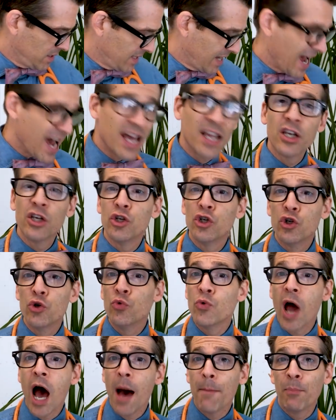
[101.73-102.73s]
Yeah,
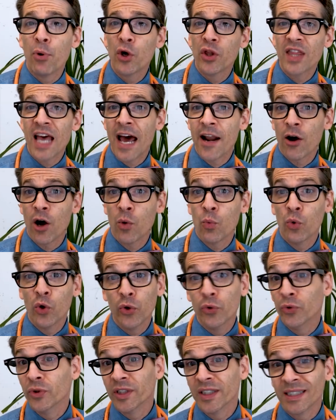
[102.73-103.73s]
do not put that on
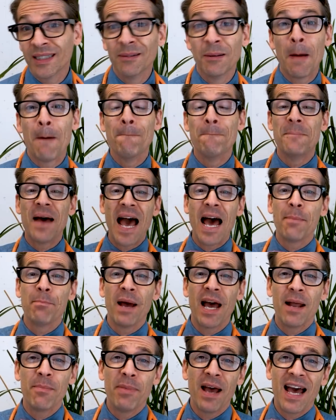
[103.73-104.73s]
wounds. Bad,
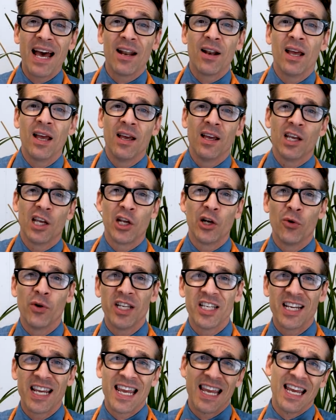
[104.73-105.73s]
bad, bad. You know
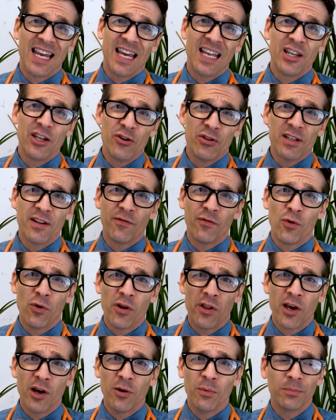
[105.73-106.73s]
what you can use it
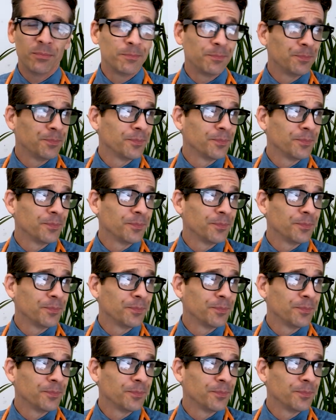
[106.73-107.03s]
for though?